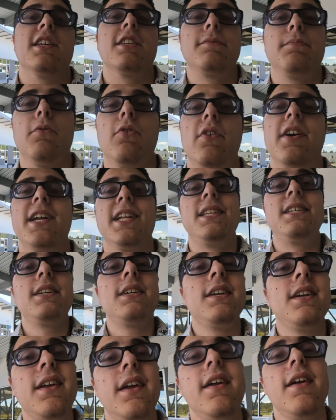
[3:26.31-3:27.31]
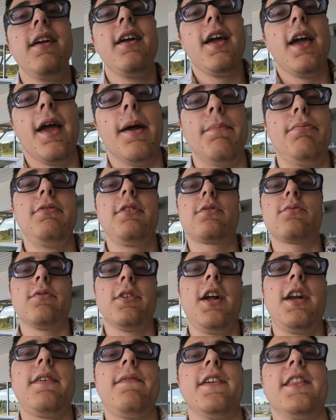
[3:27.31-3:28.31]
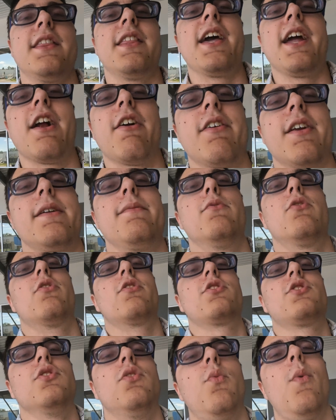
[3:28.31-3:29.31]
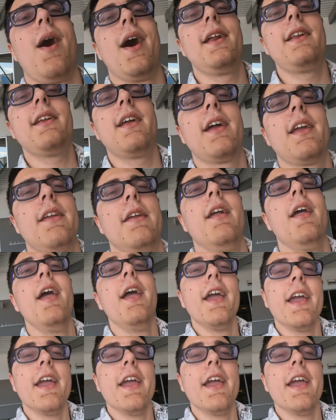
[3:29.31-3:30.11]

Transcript: this point and plus we're not even there anymore so why did i